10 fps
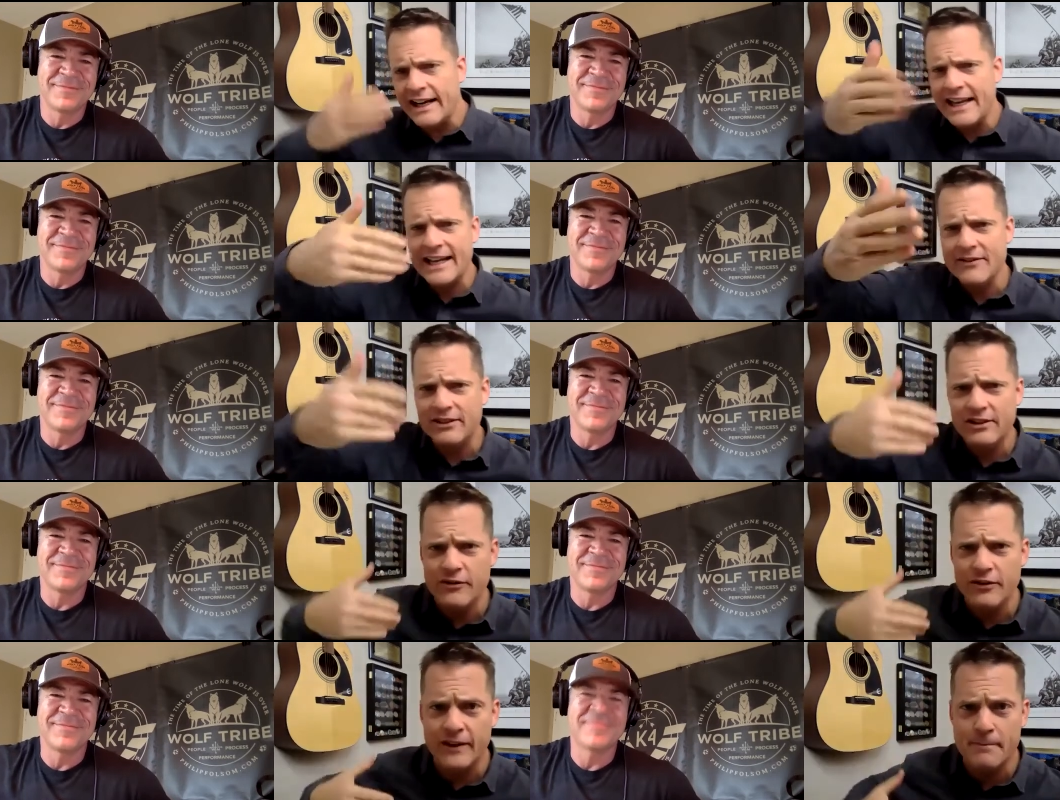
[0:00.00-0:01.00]
Speaker 1: I can't give it to you
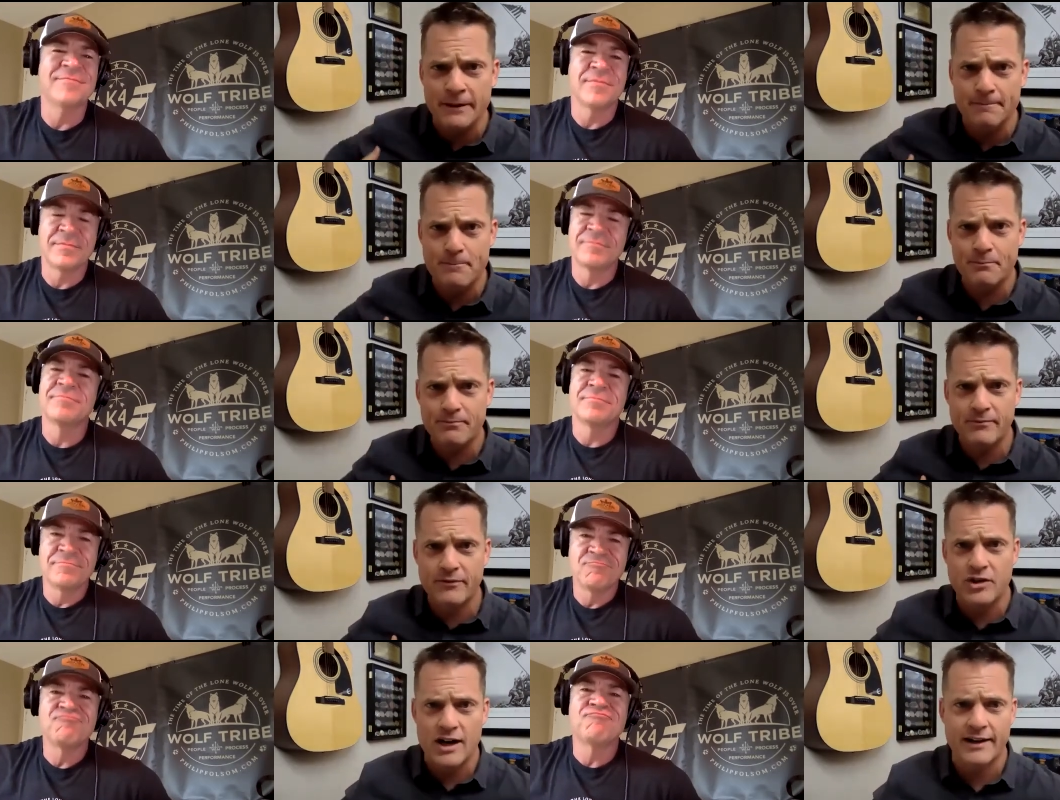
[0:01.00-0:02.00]
over the thing, but
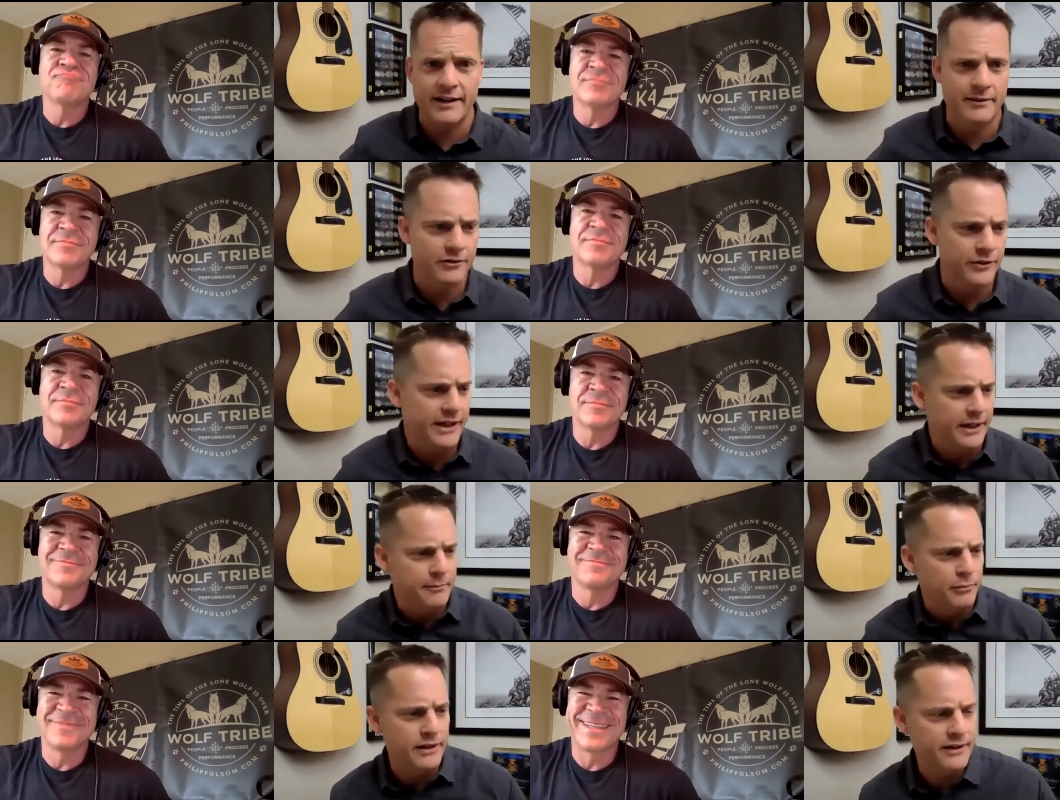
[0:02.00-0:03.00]
talking and drinking
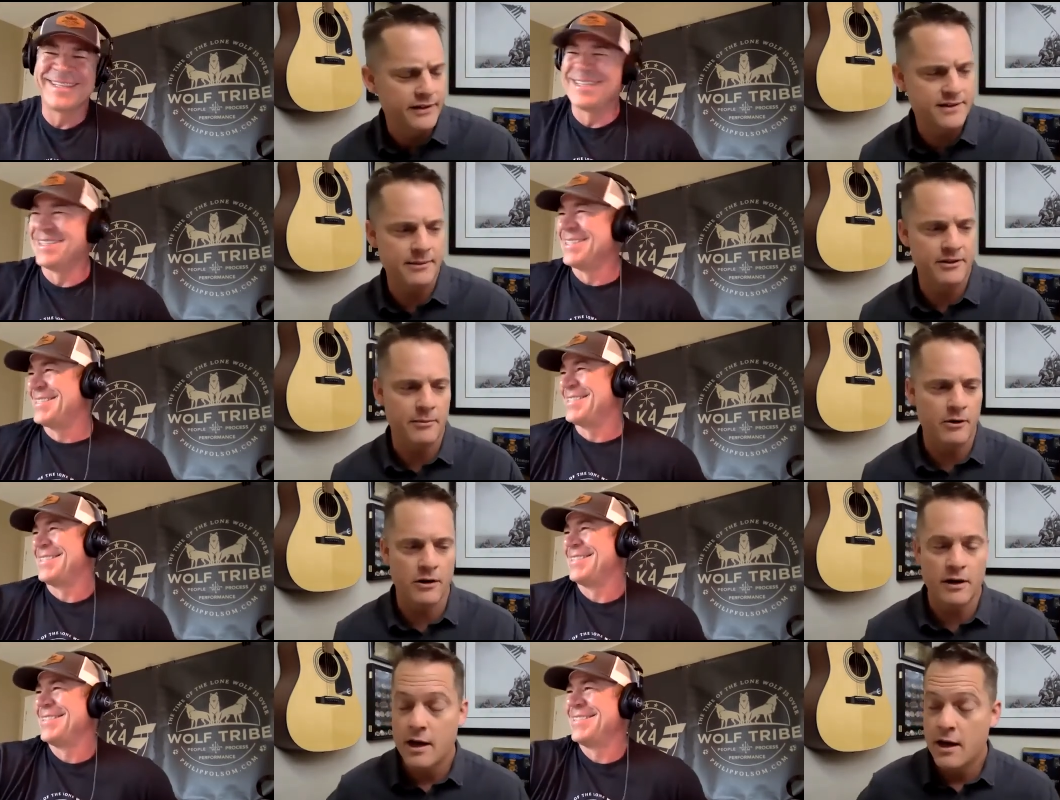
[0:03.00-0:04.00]
and breathing at the same time are hard.